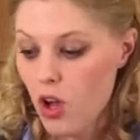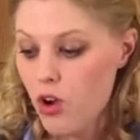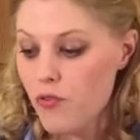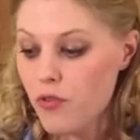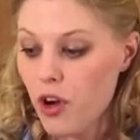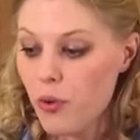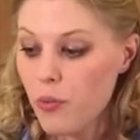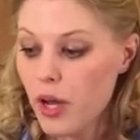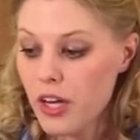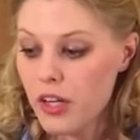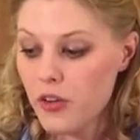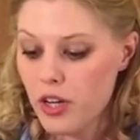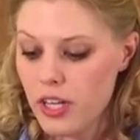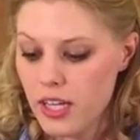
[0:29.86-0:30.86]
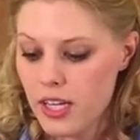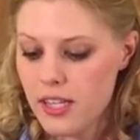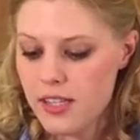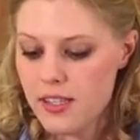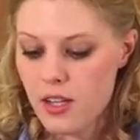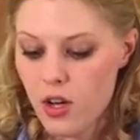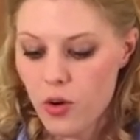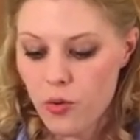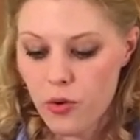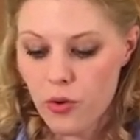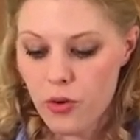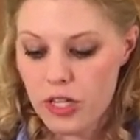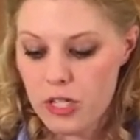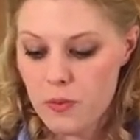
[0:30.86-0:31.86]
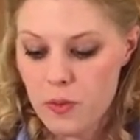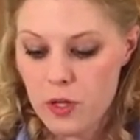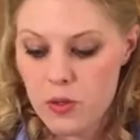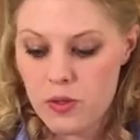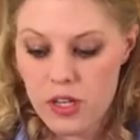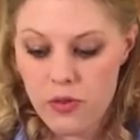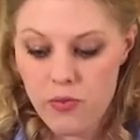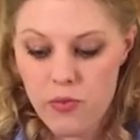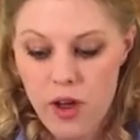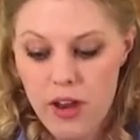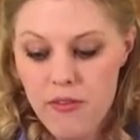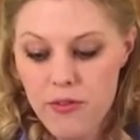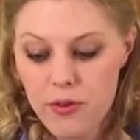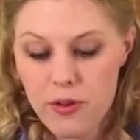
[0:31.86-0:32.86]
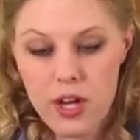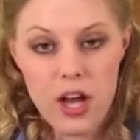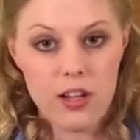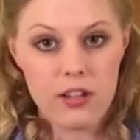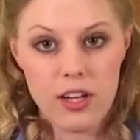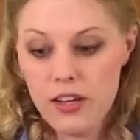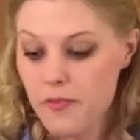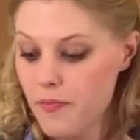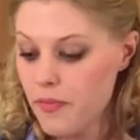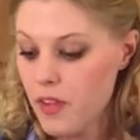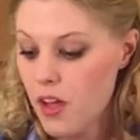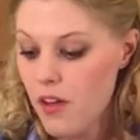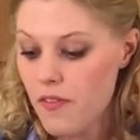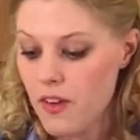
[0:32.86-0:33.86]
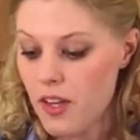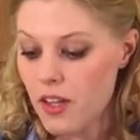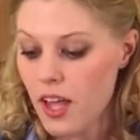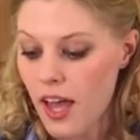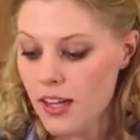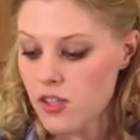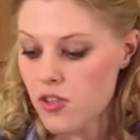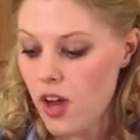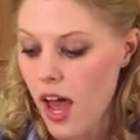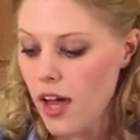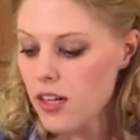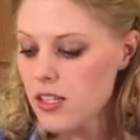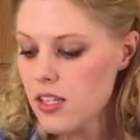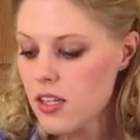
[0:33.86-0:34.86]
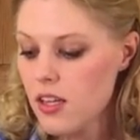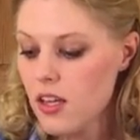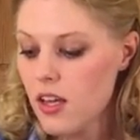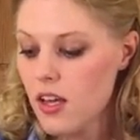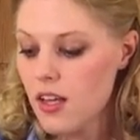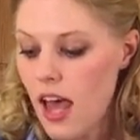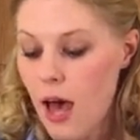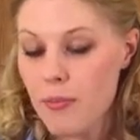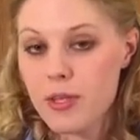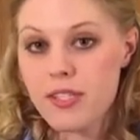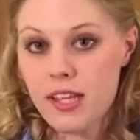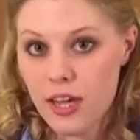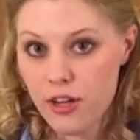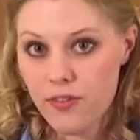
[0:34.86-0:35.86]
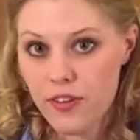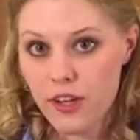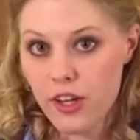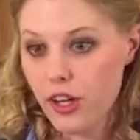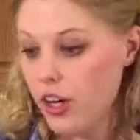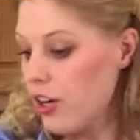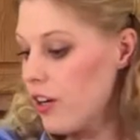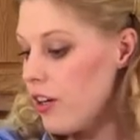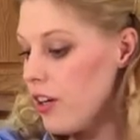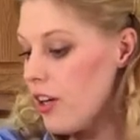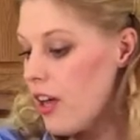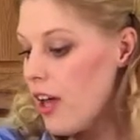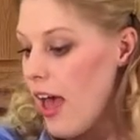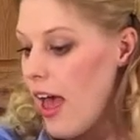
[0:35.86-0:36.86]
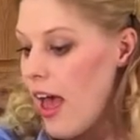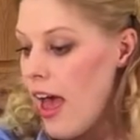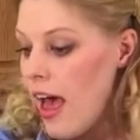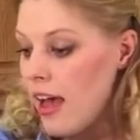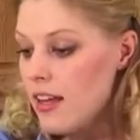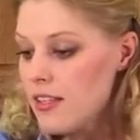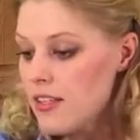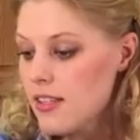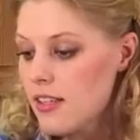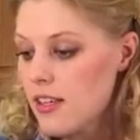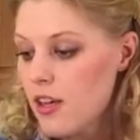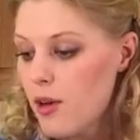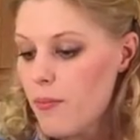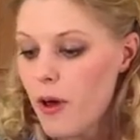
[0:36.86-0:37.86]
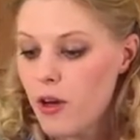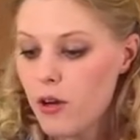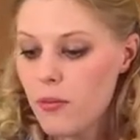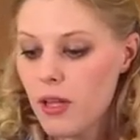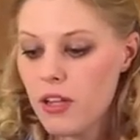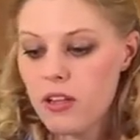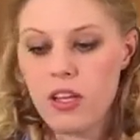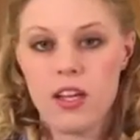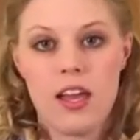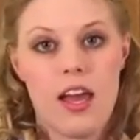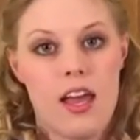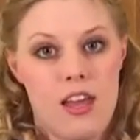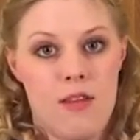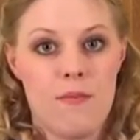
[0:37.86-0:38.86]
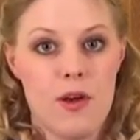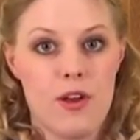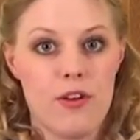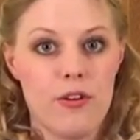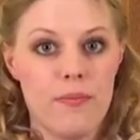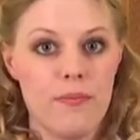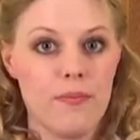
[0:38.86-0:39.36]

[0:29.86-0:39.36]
For our wet ingredients, we're going to be using red food coloring, vanilla extract, apple cider vinegar, eggs, buttermilk, and butter.